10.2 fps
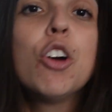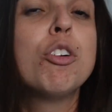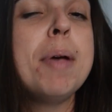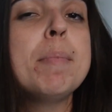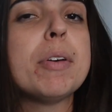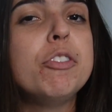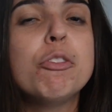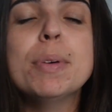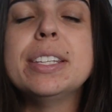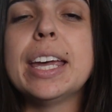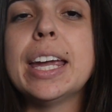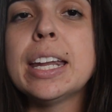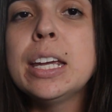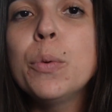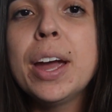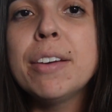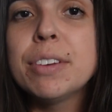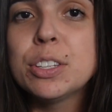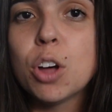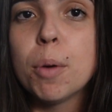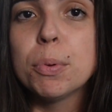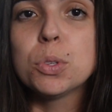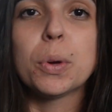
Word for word: Remember, if you've missed any wave examples